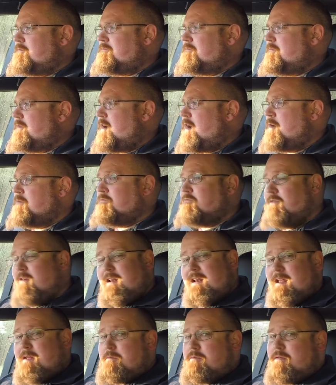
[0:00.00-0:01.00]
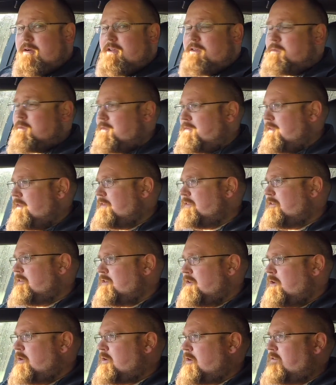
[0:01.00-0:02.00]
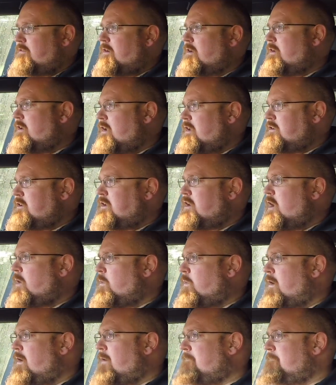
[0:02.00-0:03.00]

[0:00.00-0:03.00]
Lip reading: I'm really impressed with this new Corolla, and you know what?